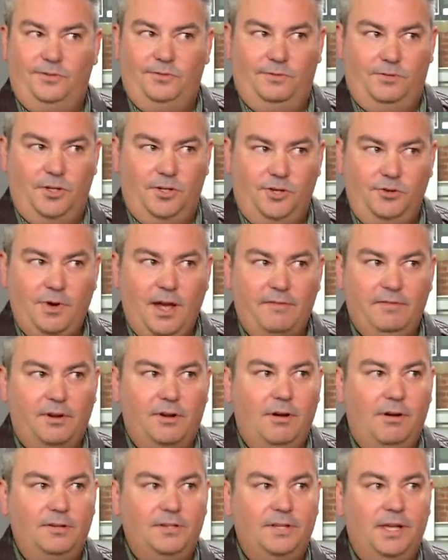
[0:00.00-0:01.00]
Did you have a
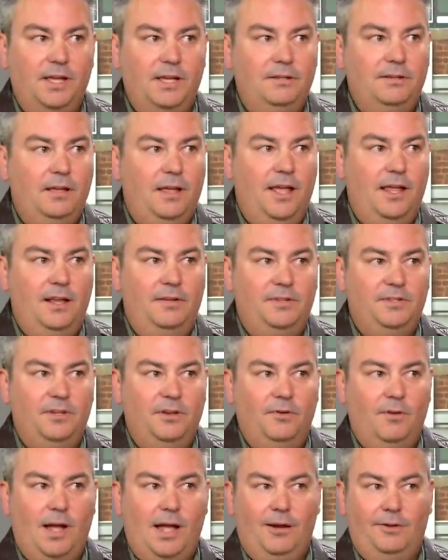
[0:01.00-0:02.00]
call sign? And if
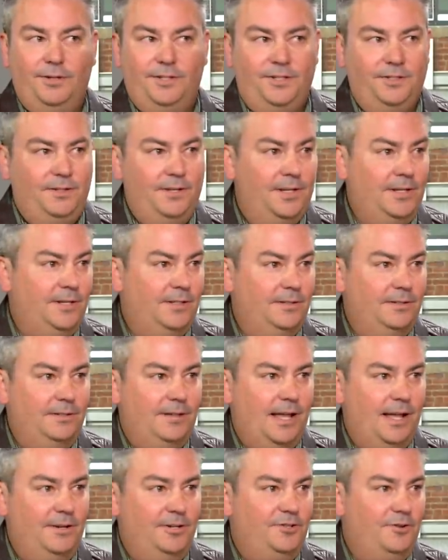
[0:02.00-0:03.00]
so, how did
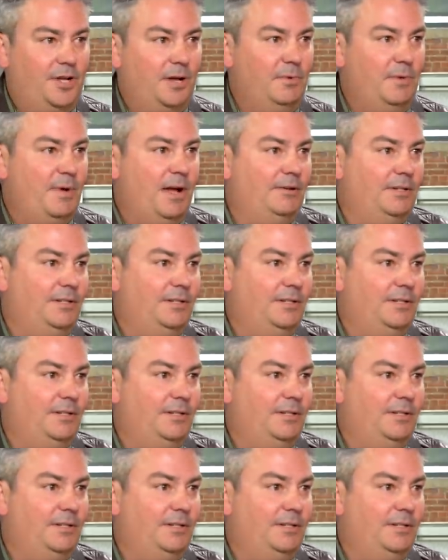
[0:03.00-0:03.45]
you come about